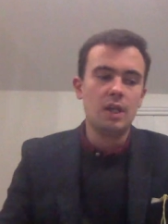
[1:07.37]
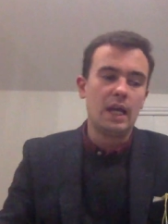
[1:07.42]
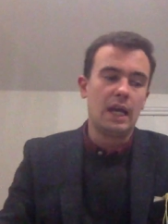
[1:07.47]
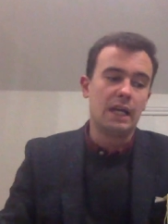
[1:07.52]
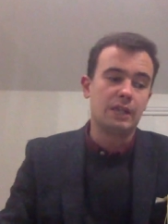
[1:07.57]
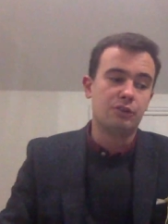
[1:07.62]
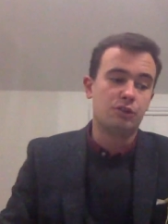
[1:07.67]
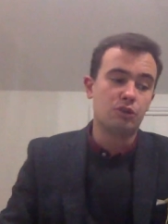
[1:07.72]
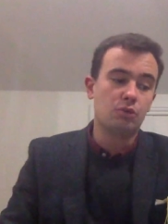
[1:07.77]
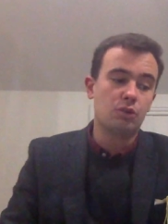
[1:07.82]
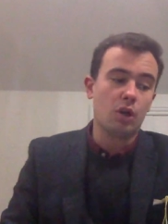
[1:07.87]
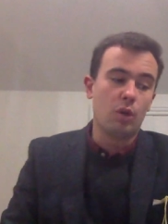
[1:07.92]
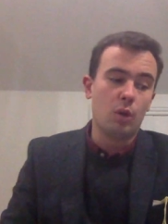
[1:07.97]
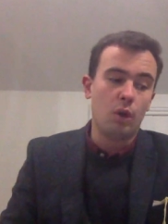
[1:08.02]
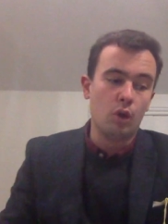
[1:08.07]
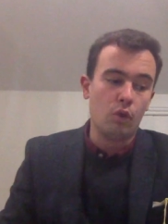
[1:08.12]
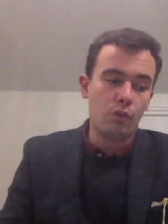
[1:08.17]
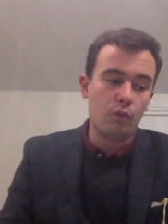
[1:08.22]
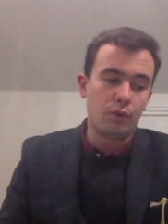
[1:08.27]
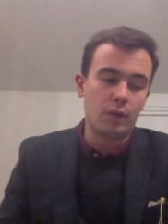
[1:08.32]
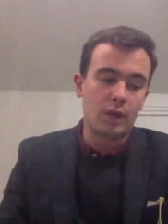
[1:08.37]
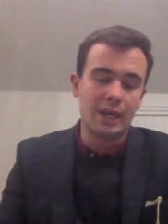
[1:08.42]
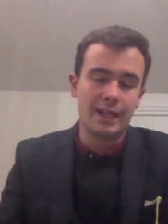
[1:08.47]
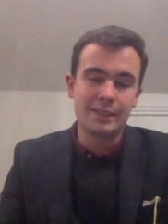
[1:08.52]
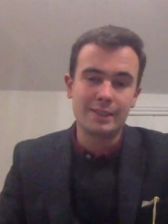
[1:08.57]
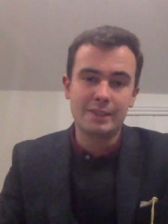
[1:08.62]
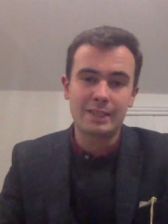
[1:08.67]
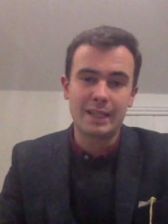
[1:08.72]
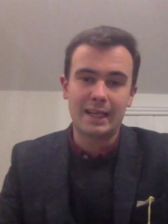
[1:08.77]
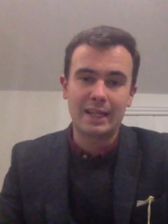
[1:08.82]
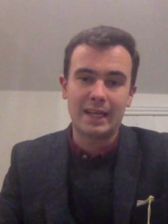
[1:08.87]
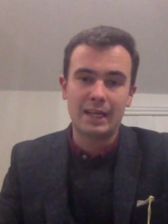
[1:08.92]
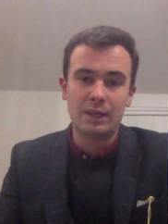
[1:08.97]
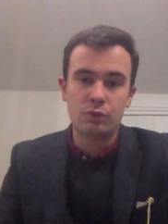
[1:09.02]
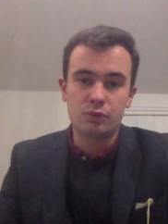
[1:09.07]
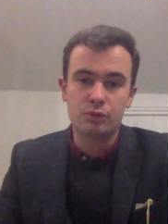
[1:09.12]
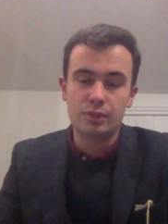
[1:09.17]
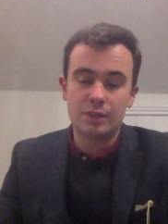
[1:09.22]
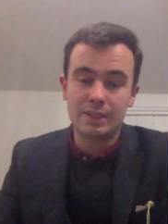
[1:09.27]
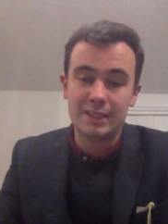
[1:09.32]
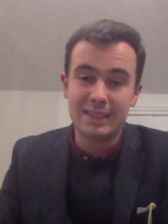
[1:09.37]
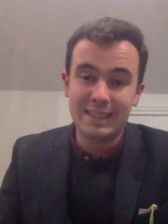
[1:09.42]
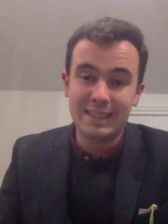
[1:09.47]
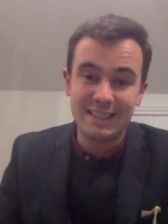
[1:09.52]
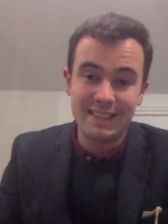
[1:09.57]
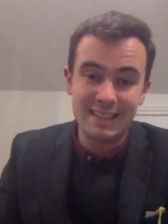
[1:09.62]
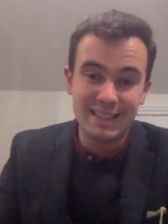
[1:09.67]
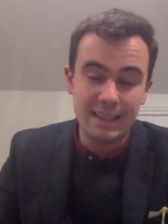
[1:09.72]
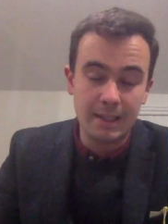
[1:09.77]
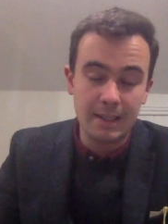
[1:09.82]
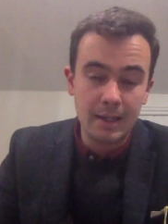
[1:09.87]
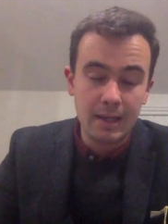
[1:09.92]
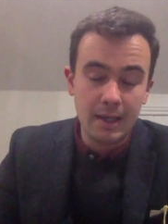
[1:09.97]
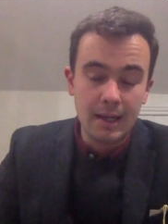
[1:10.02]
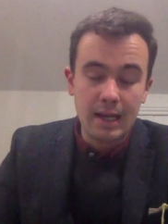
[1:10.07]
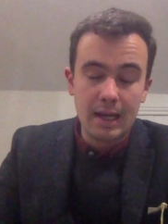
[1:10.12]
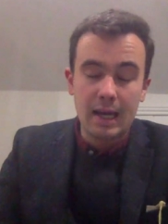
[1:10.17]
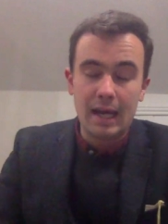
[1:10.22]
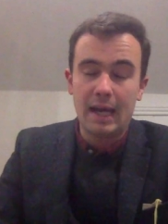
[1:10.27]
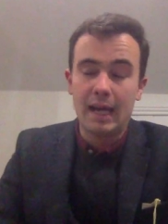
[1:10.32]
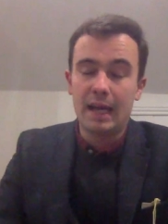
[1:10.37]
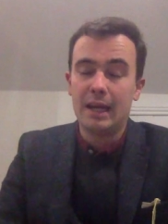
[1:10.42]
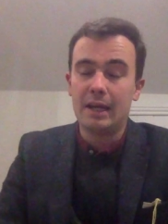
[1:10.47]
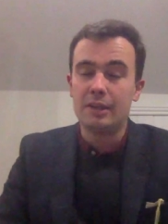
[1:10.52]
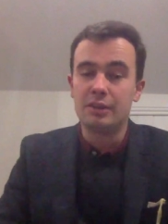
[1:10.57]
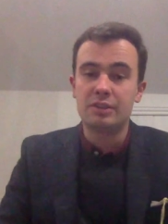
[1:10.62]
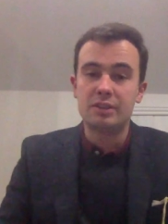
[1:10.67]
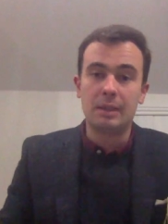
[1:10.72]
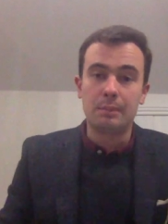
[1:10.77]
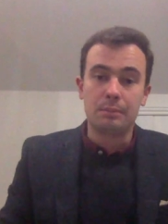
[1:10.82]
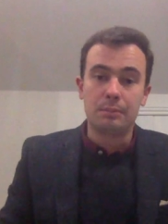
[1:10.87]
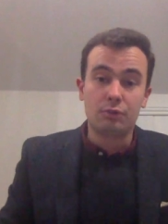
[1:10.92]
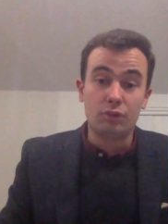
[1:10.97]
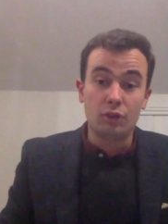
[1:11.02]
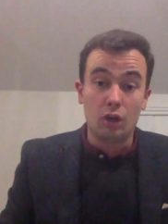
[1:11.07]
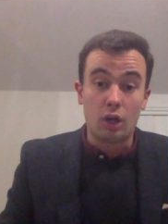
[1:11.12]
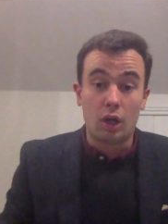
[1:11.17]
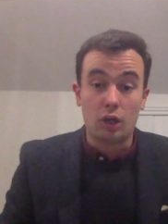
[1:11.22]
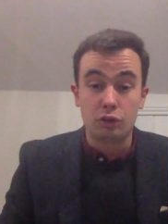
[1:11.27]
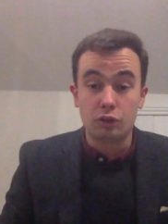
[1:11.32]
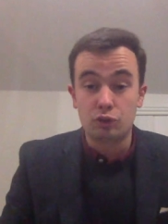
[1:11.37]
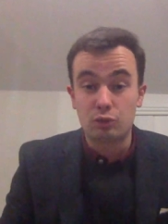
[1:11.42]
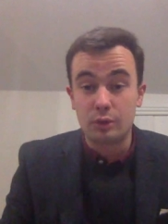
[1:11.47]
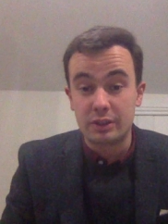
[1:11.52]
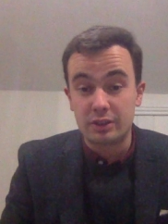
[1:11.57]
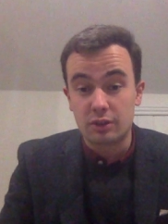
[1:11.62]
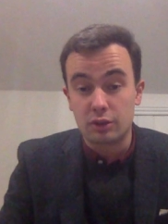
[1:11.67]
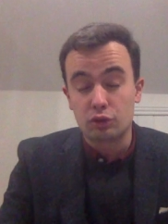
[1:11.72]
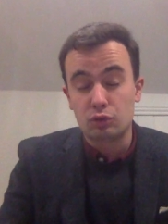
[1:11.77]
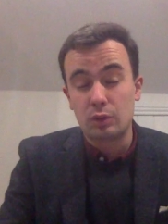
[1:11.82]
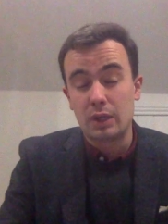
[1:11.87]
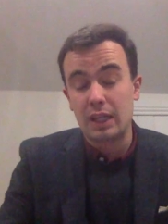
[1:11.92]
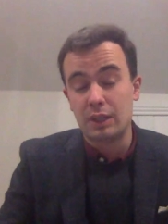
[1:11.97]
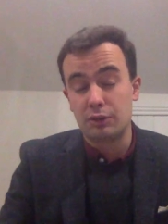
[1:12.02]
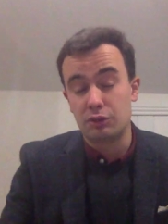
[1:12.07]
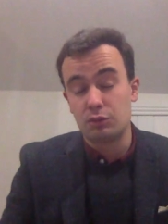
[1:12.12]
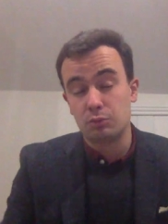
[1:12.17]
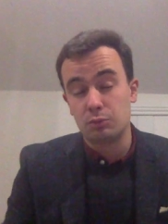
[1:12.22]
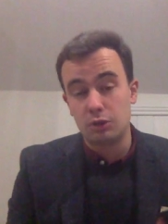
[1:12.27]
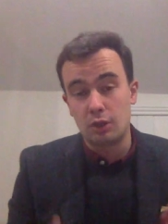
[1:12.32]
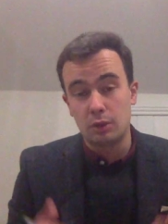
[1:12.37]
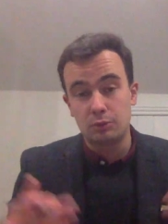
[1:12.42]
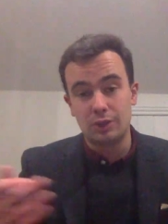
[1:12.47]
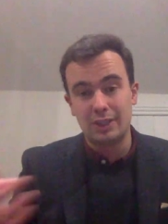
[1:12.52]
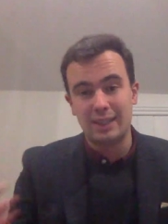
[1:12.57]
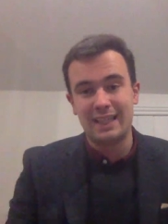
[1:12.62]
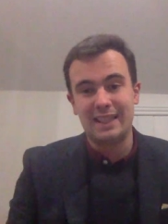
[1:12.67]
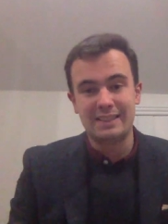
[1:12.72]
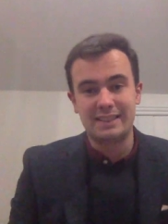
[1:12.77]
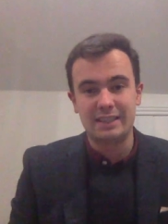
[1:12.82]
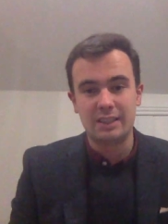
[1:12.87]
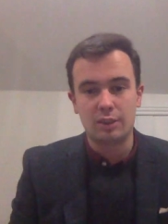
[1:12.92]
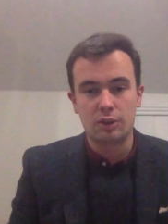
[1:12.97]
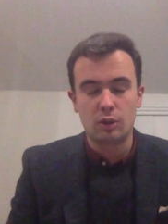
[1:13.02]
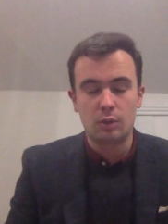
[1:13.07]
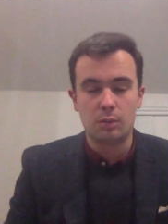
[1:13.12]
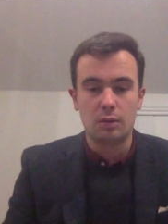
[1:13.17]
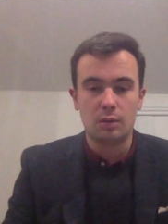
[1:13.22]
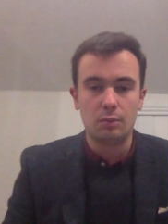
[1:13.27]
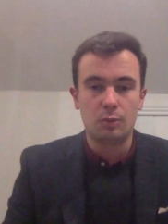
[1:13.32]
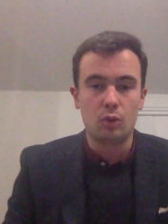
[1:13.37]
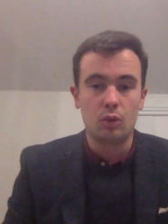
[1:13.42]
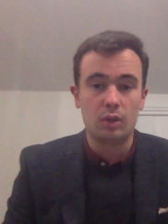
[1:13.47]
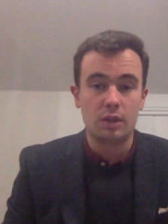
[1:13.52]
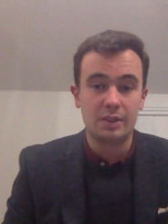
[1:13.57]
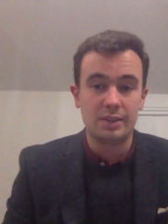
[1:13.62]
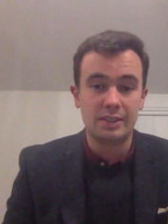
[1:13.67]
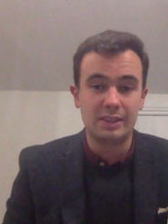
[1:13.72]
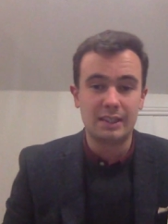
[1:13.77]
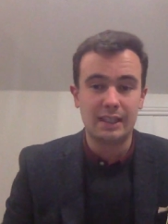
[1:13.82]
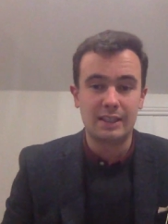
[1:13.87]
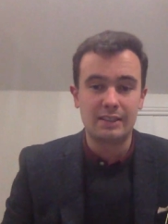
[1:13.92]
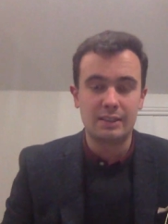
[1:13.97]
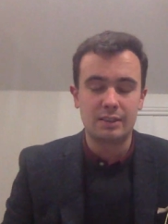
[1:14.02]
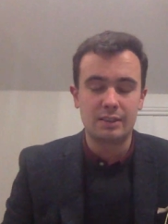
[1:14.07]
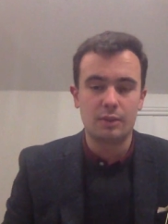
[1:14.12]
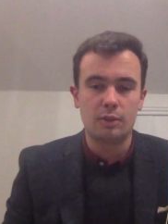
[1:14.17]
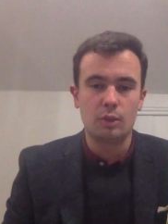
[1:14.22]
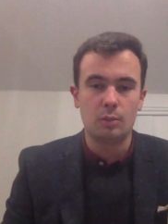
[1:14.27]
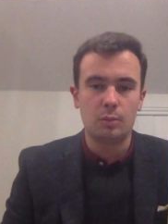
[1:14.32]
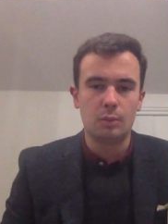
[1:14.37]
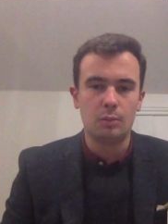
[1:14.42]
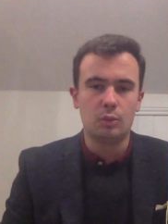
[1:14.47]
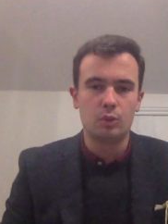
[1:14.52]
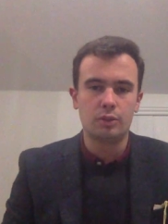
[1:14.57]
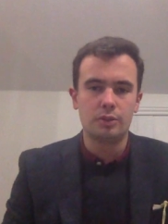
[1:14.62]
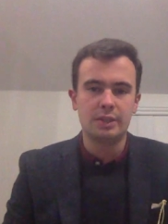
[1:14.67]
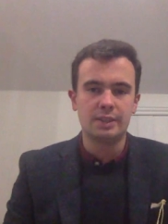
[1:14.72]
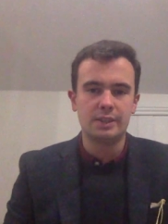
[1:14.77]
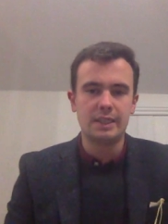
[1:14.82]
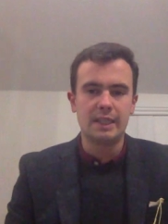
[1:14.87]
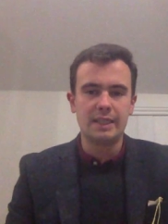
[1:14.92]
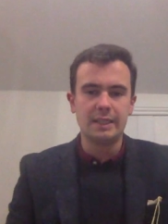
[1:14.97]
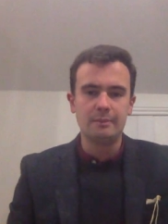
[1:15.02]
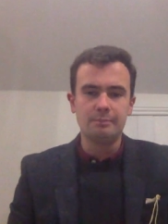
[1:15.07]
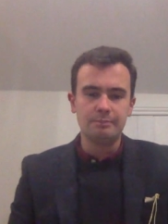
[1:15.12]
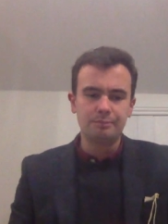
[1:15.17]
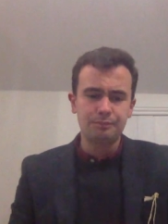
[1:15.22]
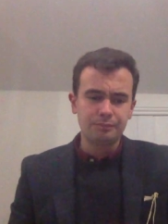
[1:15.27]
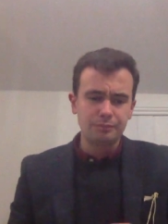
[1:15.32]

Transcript: Uh, do go over and check out the uh, tips on Twitter as well. Sometimes I add in a couple more. I did add in a couple more today.